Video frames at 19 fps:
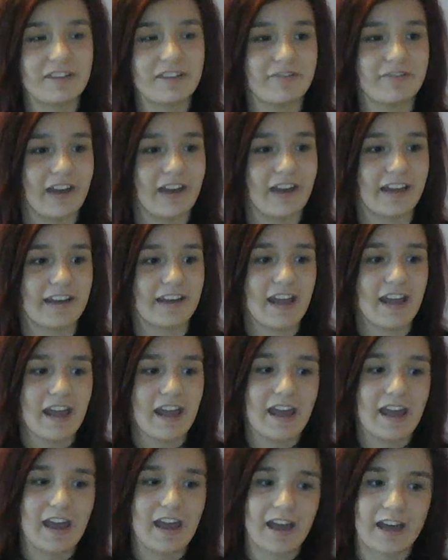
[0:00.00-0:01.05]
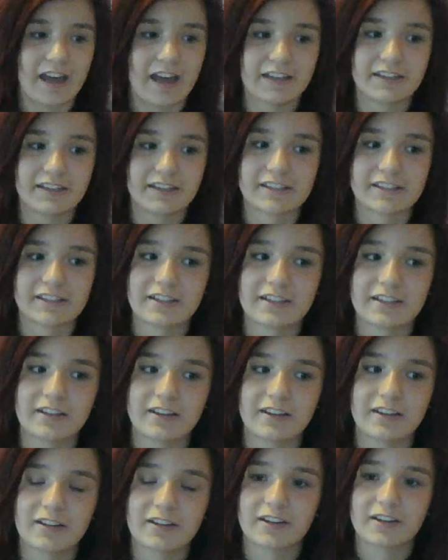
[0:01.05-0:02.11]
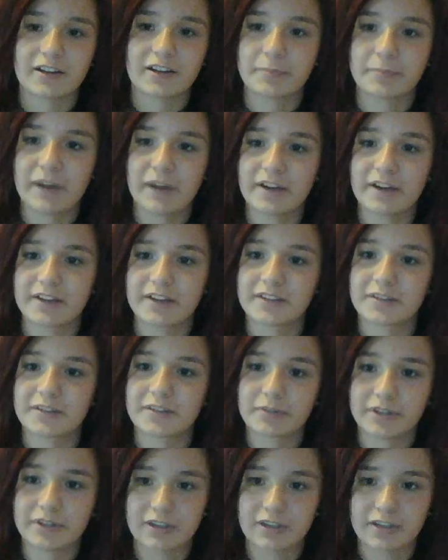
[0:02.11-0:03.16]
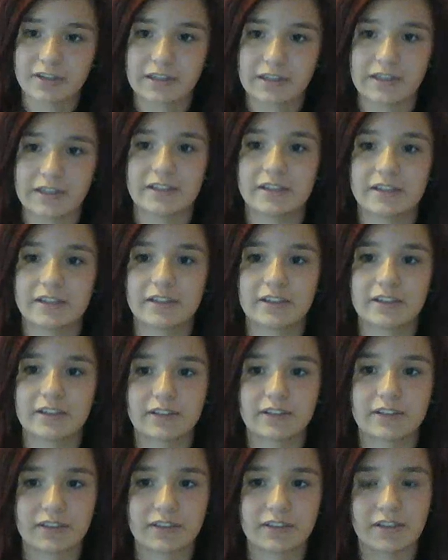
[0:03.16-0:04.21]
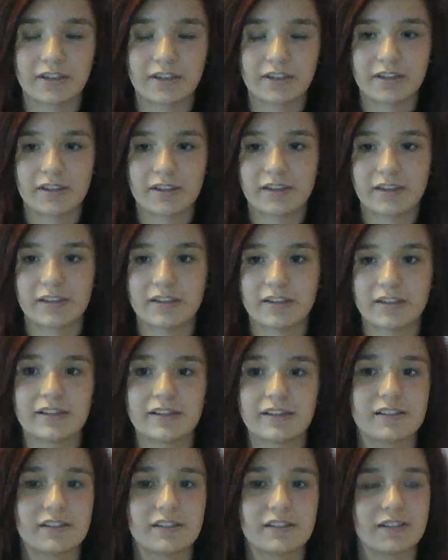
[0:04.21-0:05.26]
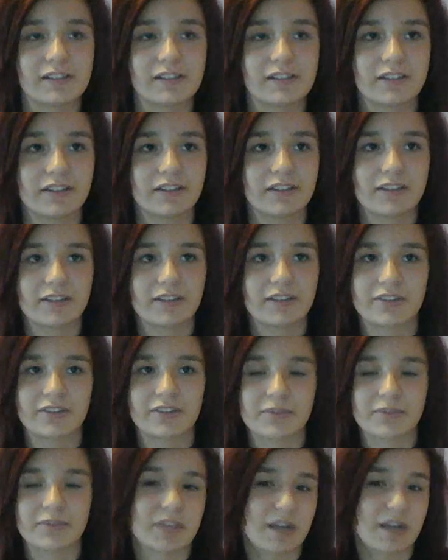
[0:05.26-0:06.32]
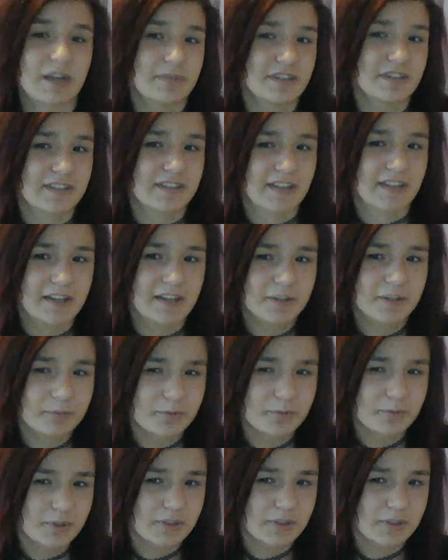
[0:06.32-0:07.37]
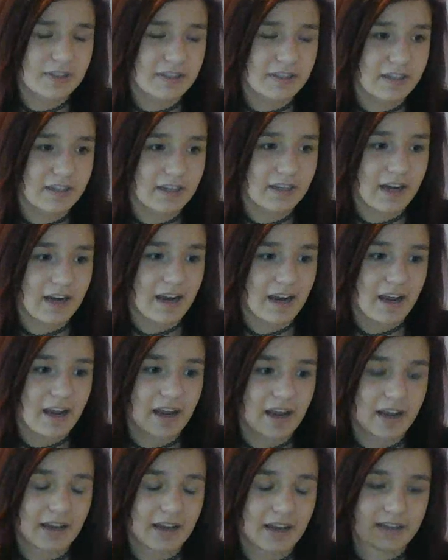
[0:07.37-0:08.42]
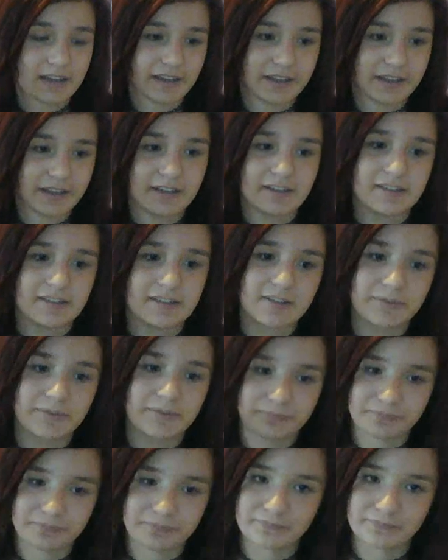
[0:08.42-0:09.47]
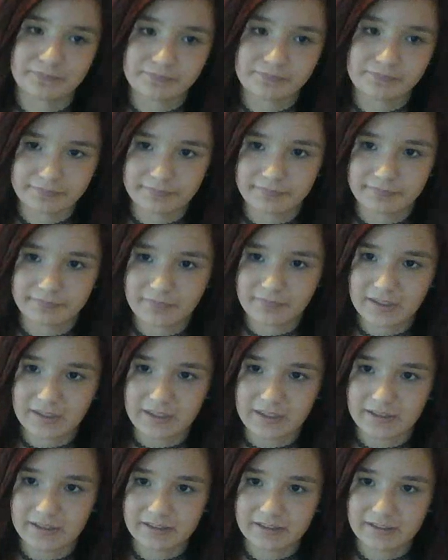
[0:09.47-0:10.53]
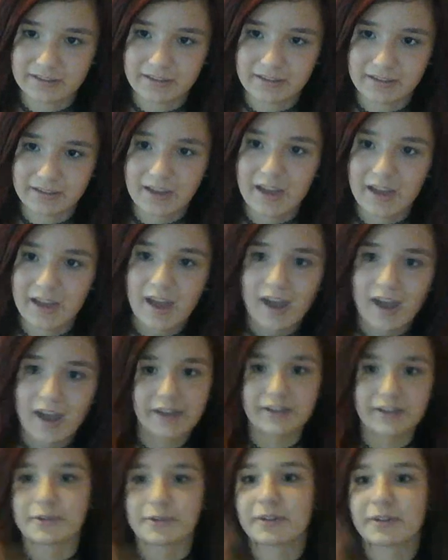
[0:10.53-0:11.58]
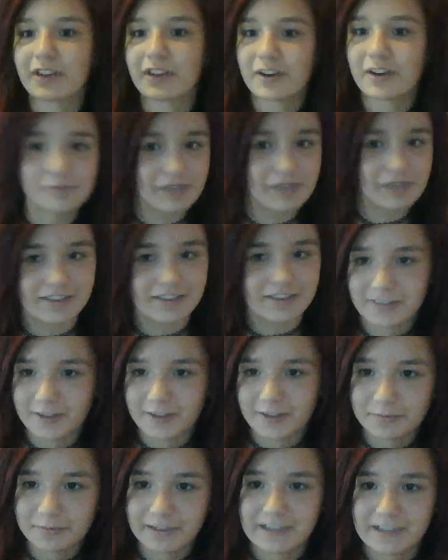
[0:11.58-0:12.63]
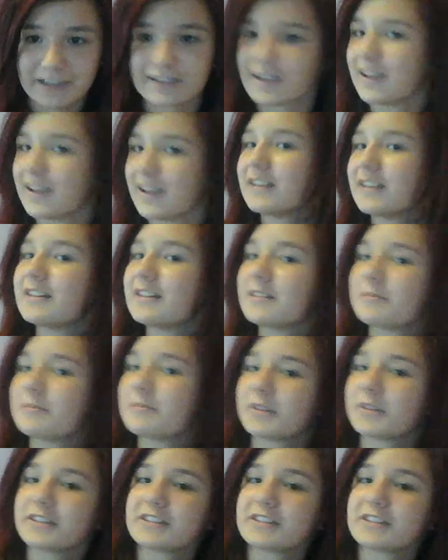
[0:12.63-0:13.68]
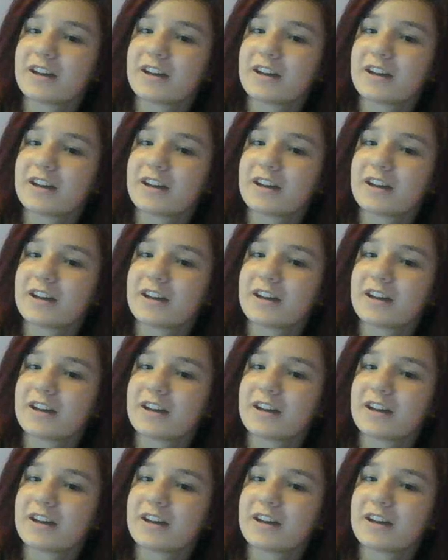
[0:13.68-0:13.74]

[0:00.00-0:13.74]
fan. And her parents put her in some type of psych ward. And yeah, I know it's all mixed up what I said, but